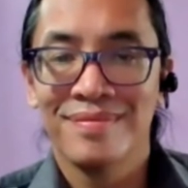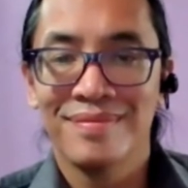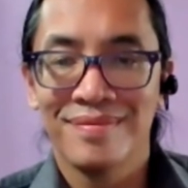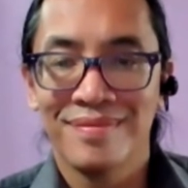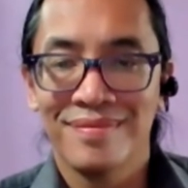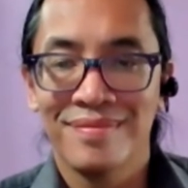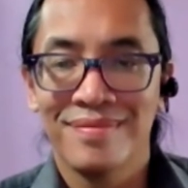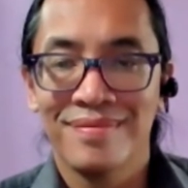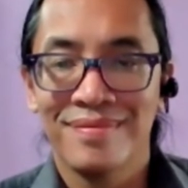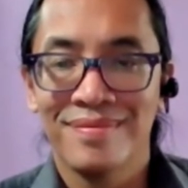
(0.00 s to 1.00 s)

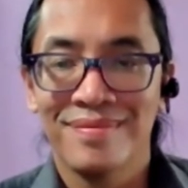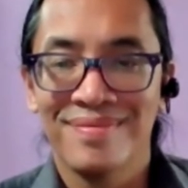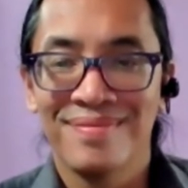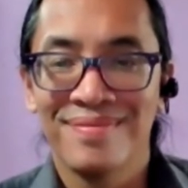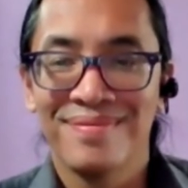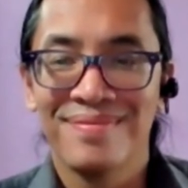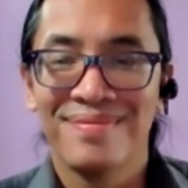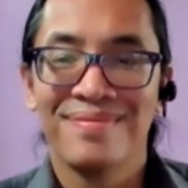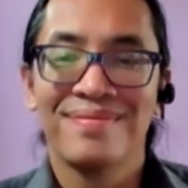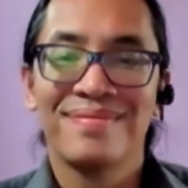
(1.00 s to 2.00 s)

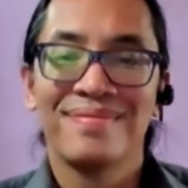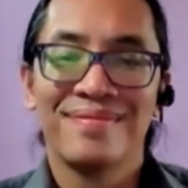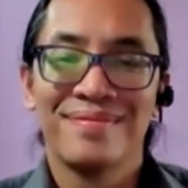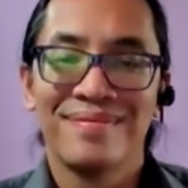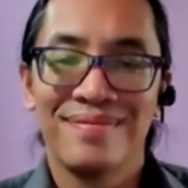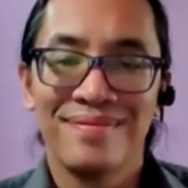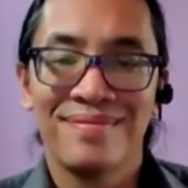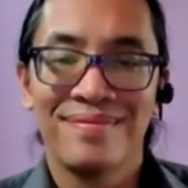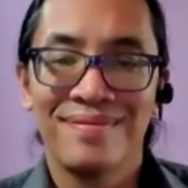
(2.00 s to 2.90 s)
(silent)